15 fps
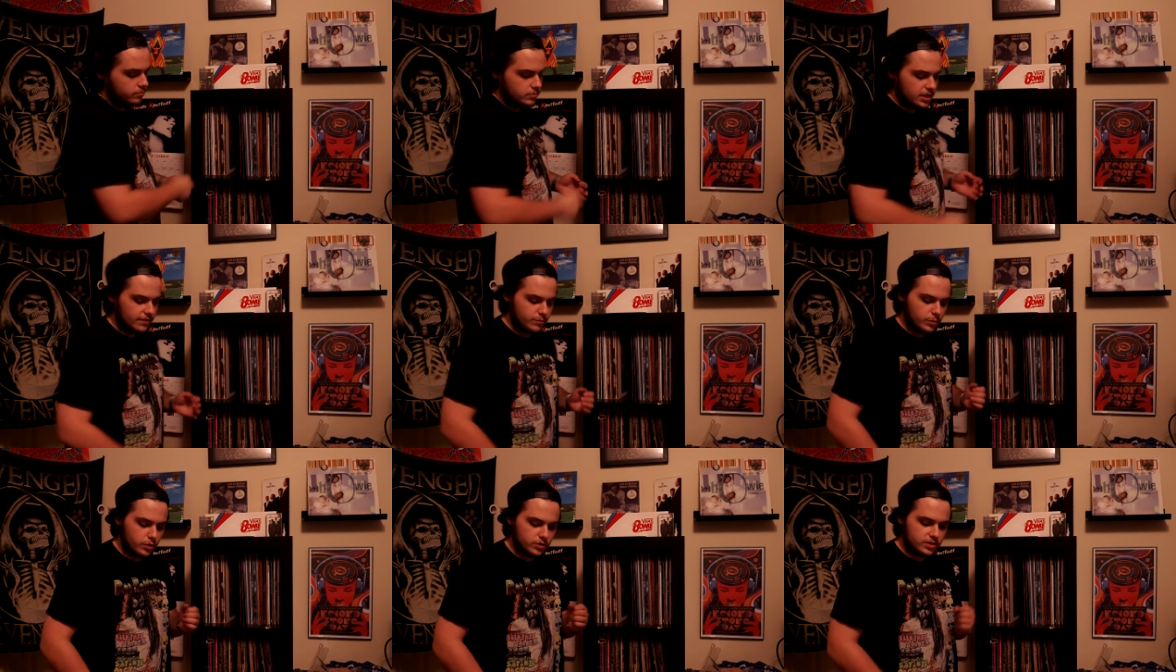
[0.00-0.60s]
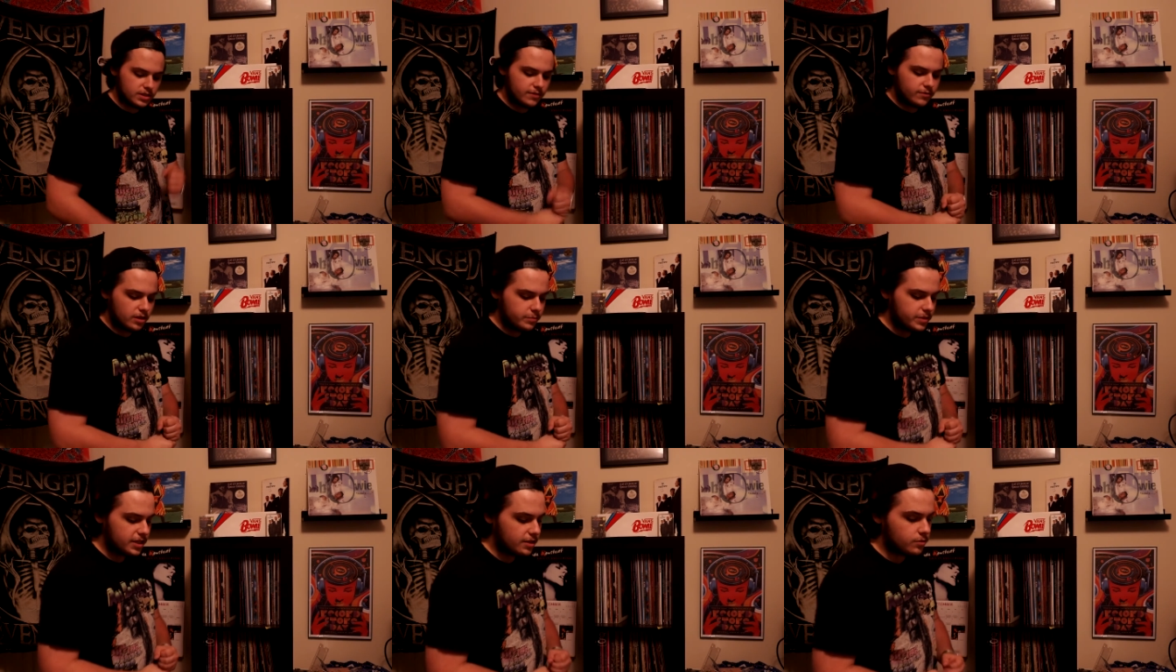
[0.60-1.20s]
David Bowie's Never Let
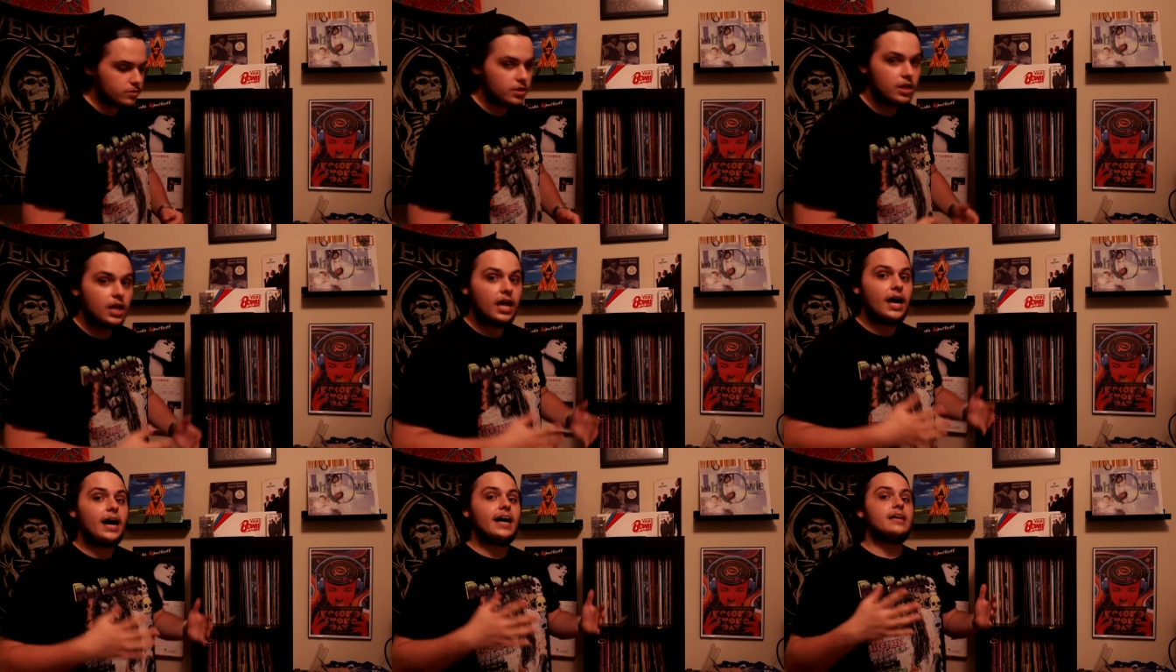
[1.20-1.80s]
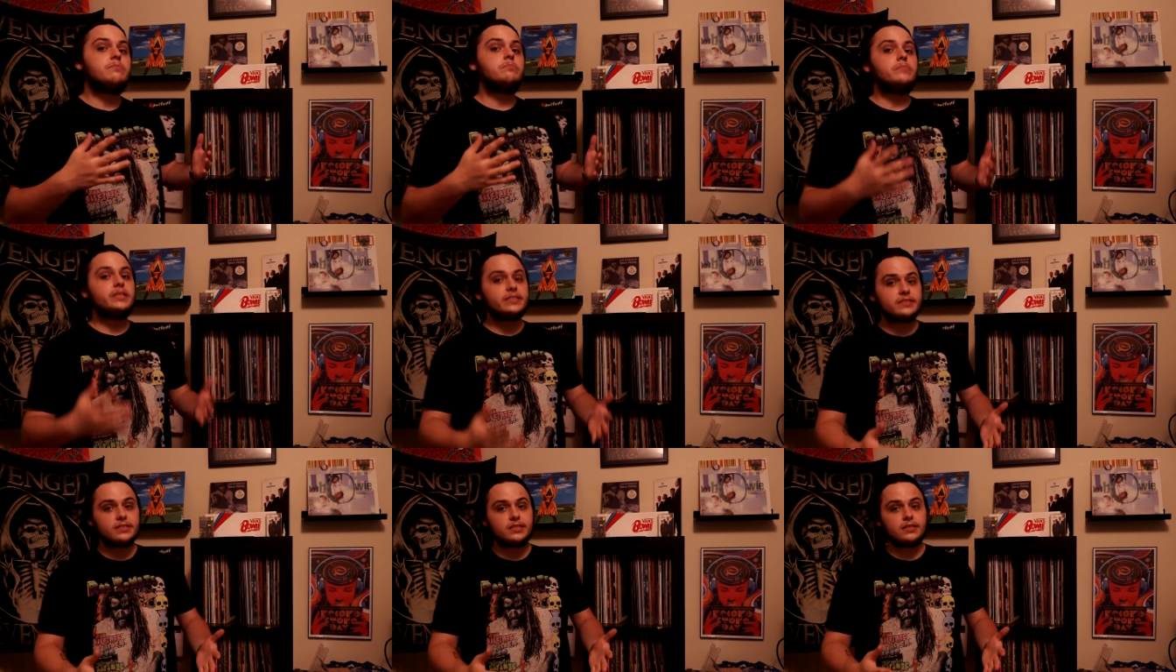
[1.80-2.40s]
Me Down. I am
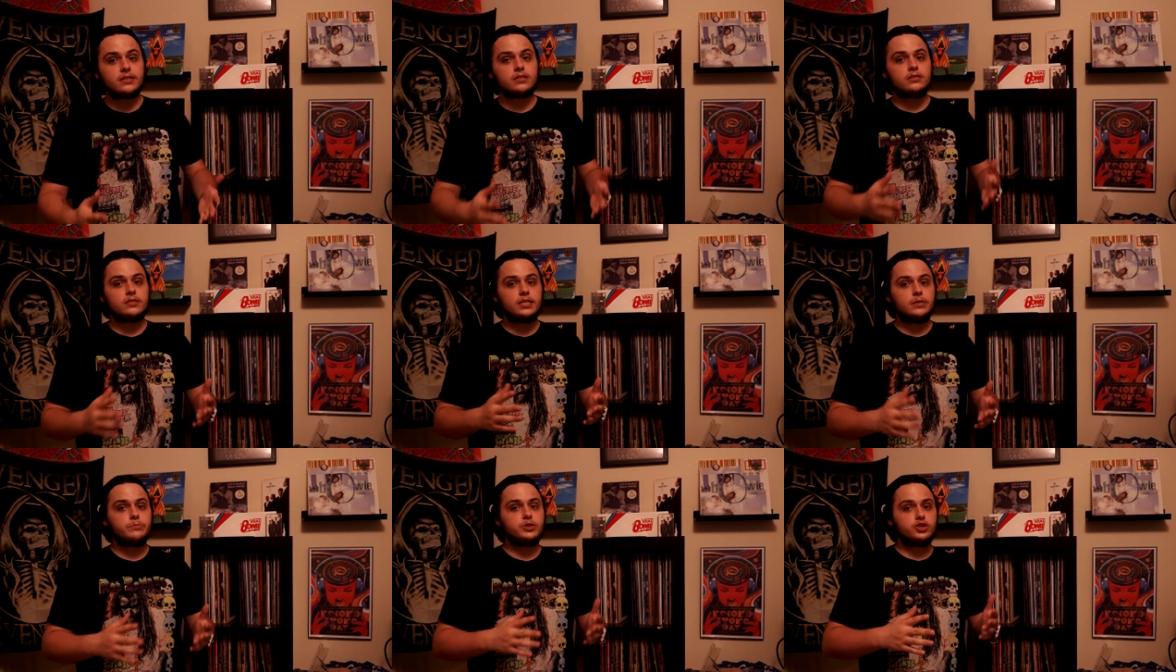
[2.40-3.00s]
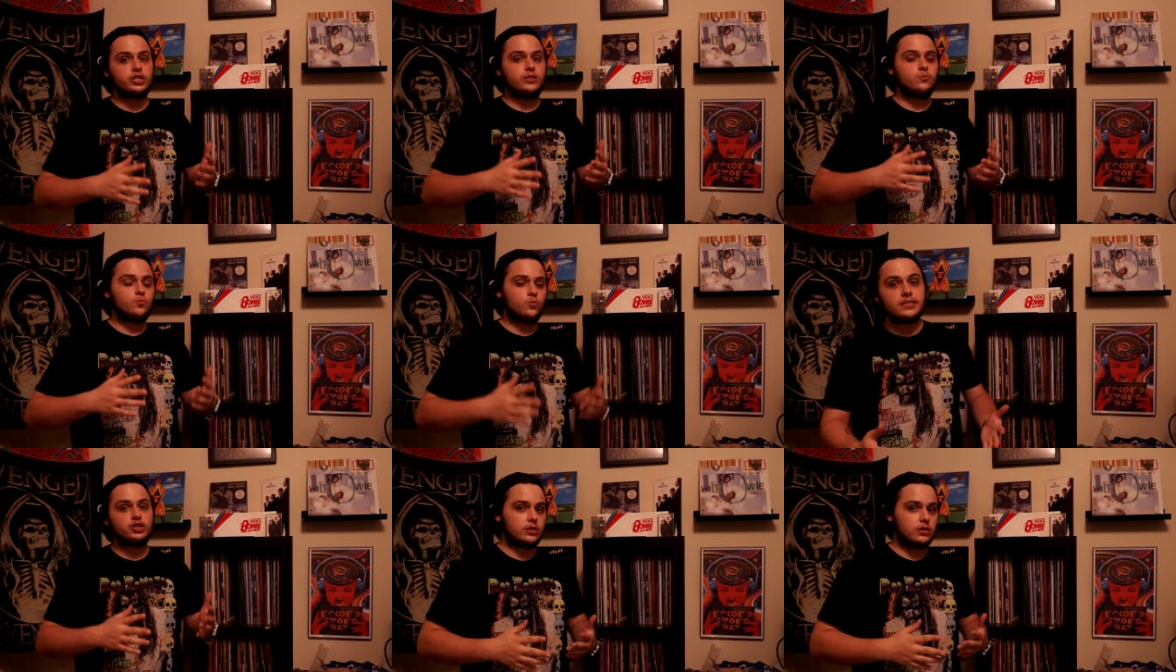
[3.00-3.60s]
missing Tin
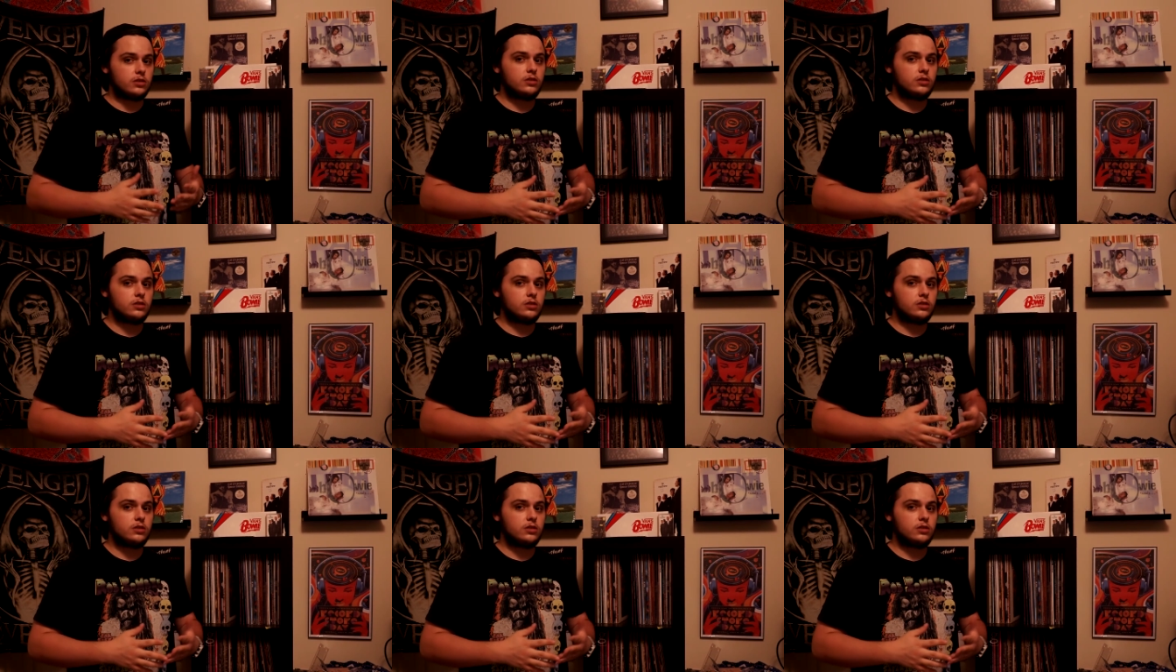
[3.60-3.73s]
Machine 1.